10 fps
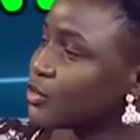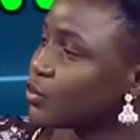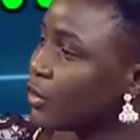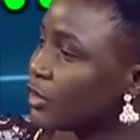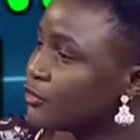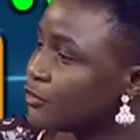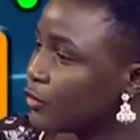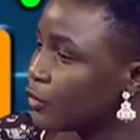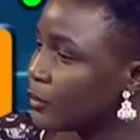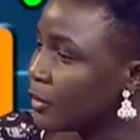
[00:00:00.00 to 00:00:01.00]
one
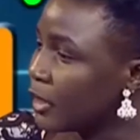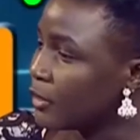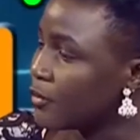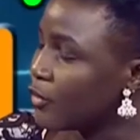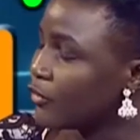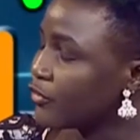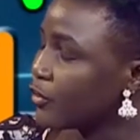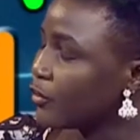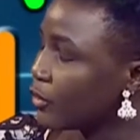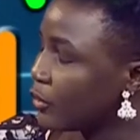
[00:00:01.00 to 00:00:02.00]
form. Well,
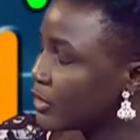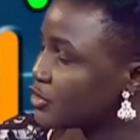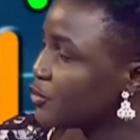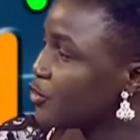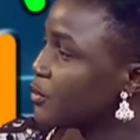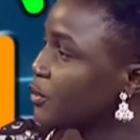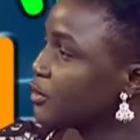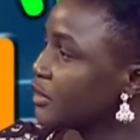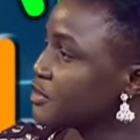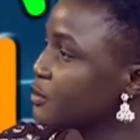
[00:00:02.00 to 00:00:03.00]
from quite a number of people
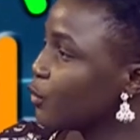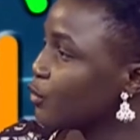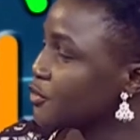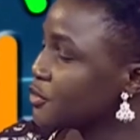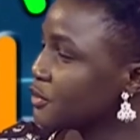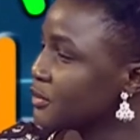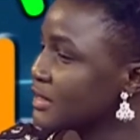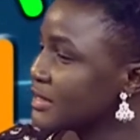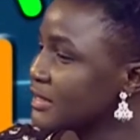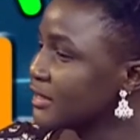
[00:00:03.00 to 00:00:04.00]
that I've spoken to,
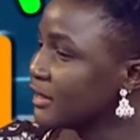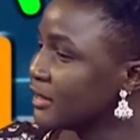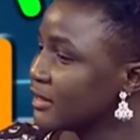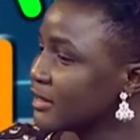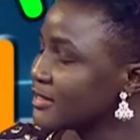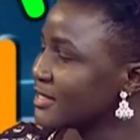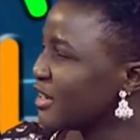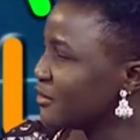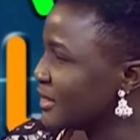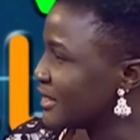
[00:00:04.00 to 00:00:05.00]
they say it's
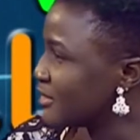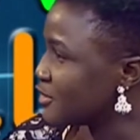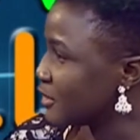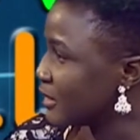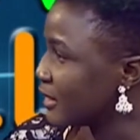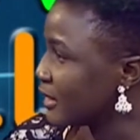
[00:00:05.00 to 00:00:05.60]
hereditary.